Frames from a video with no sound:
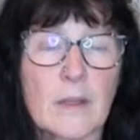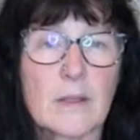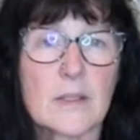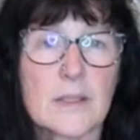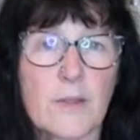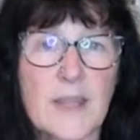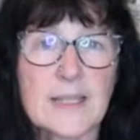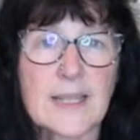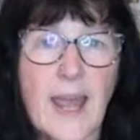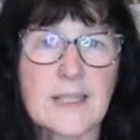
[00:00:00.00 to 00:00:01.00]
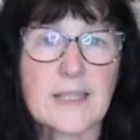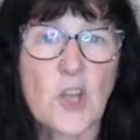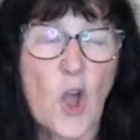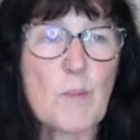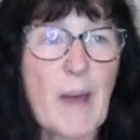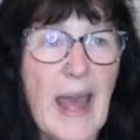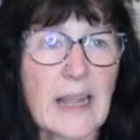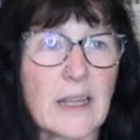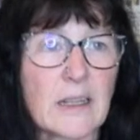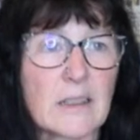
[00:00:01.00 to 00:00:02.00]
So these cases go
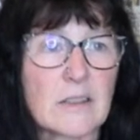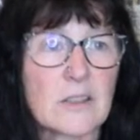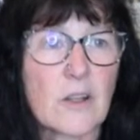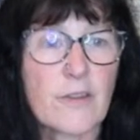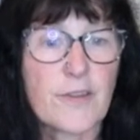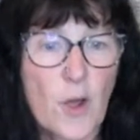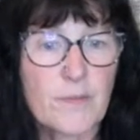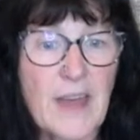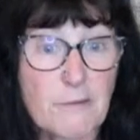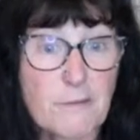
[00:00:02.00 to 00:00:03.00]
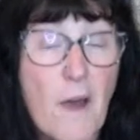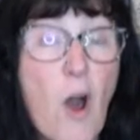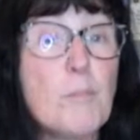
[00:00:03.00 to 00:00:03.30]
back that far,